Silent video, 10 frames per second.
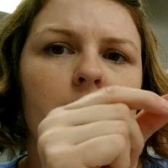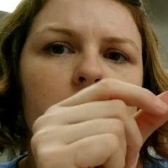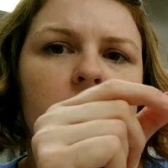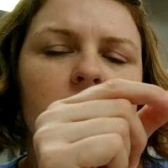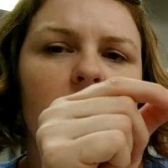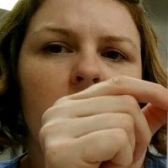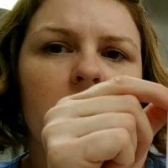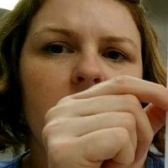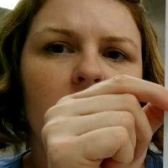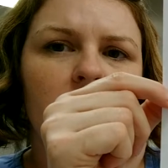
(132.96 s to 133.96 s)
This is our
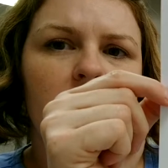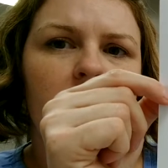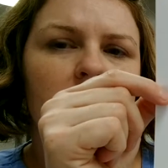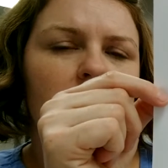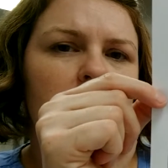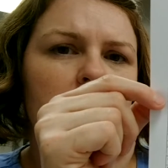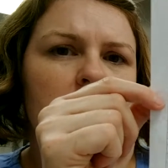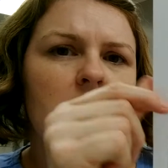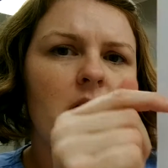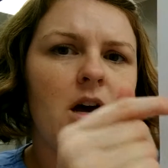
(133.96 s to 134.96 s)
induction agents.
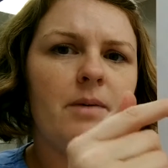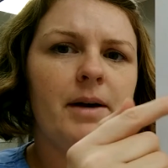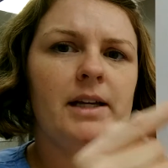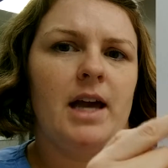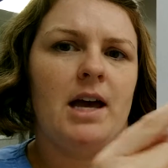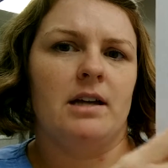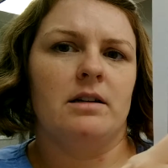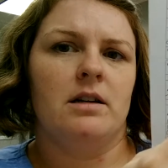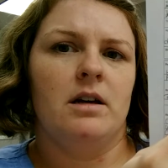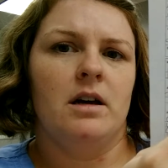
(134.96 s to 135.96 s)

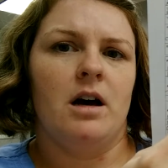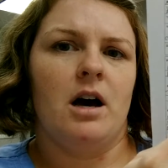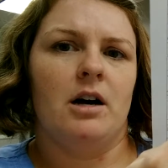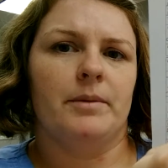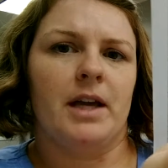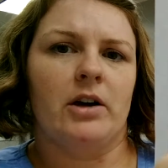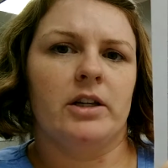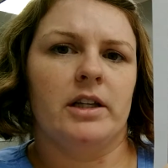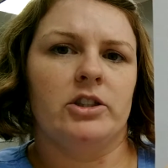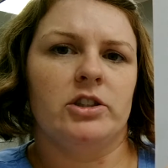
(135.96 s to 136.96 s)
Again,
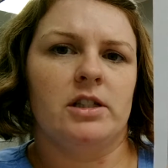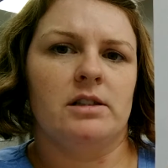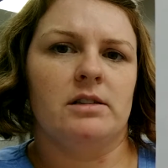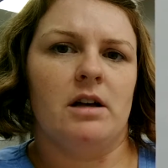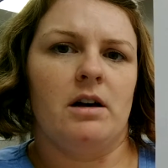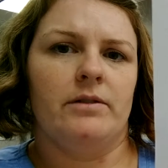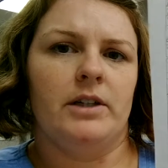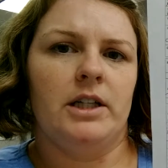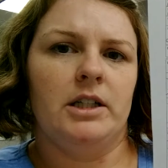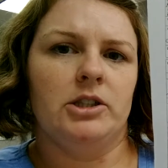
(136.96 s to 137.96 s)
calculations of
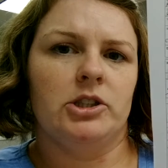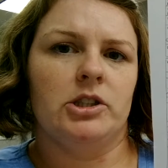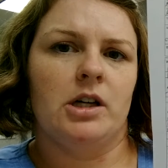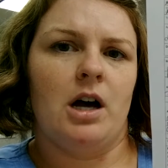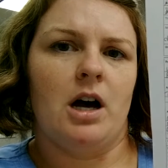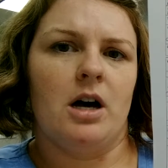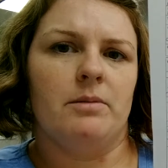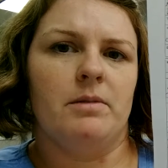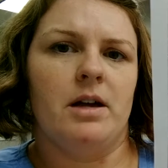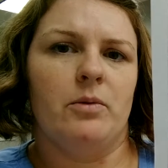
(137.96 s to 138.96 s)
each,
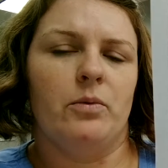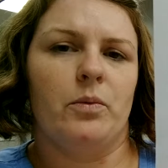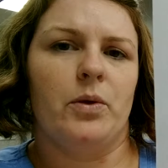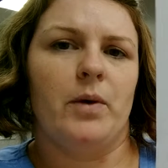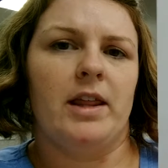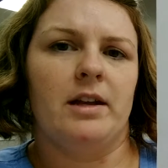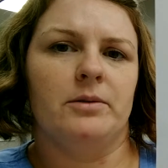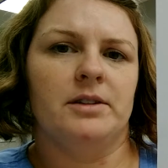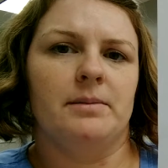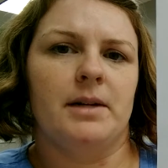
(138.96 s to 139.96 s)
the way that it
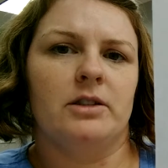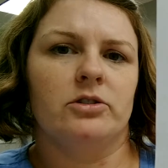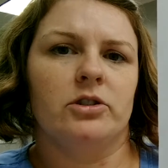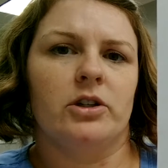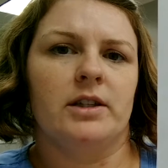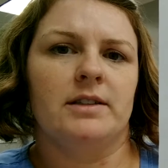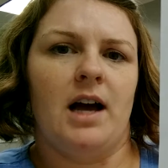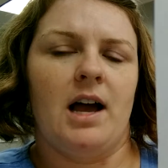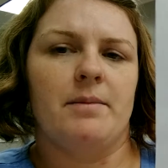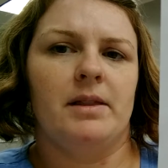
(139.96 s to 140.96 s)
was administered, the
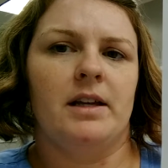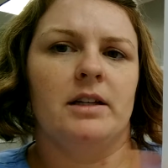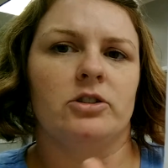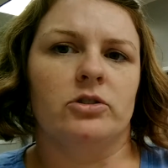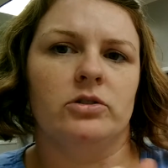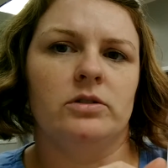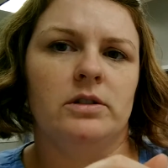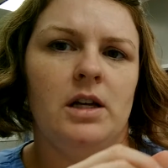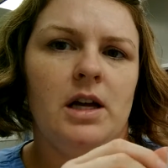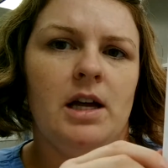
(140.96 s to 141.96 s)
time, and the initials.
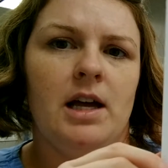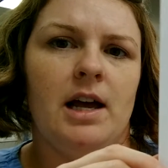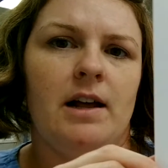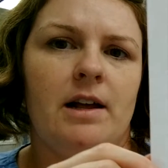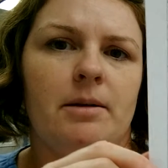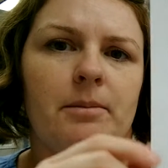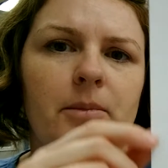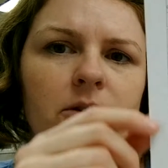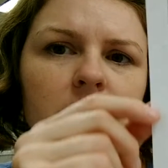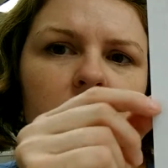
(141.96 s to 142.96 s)
And
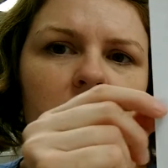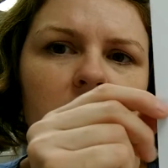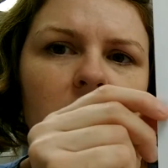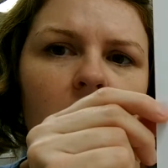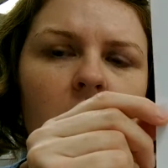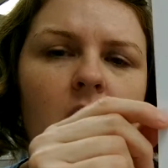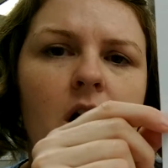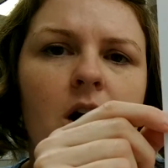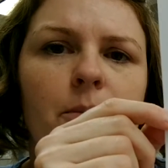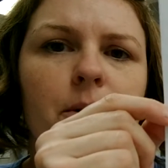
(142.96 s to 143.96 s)
most of these are
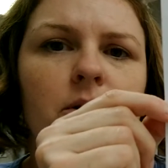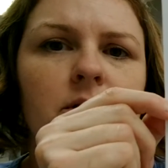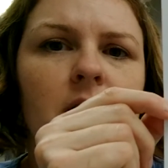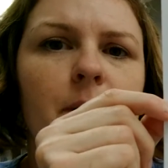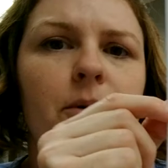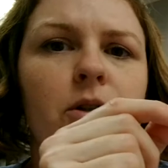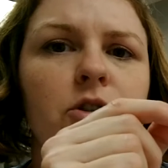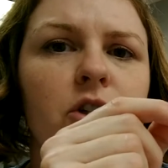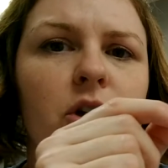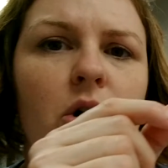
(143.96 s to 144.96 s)
our post-op or
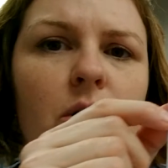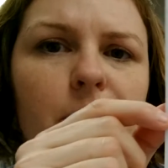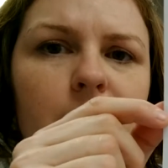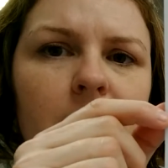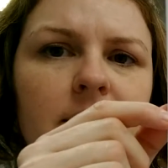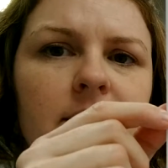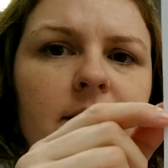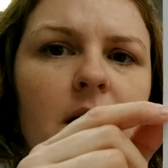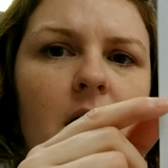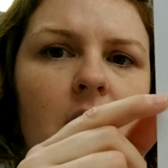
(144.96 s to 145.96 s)
to-go-home meds.